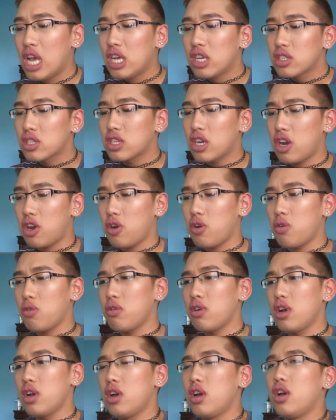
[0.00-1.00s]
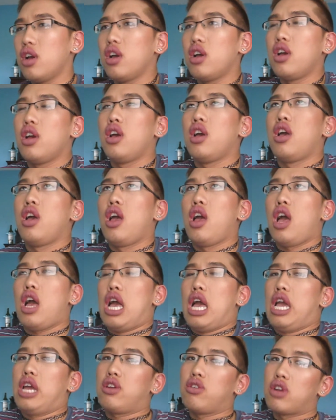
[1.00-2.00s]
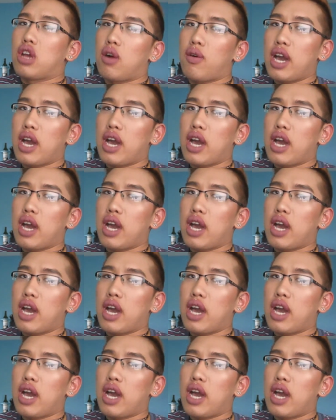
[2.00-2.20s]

So, I don't know.